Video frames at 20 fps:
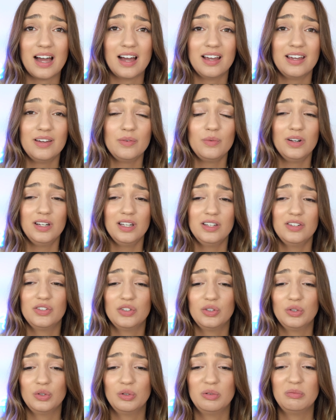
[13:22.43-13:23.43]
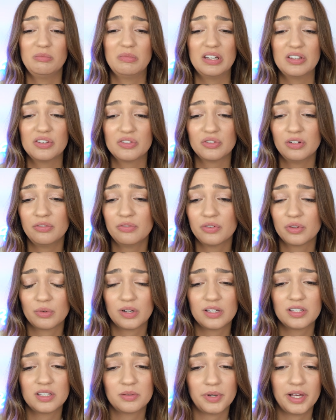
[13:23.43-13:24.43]
I want to do ministry for the
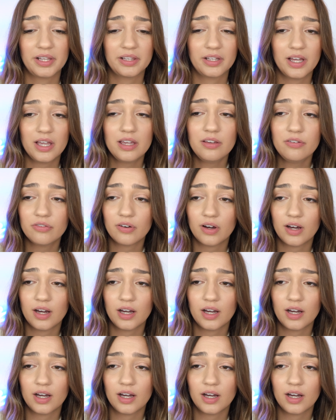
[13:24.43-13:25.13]
rest of my life.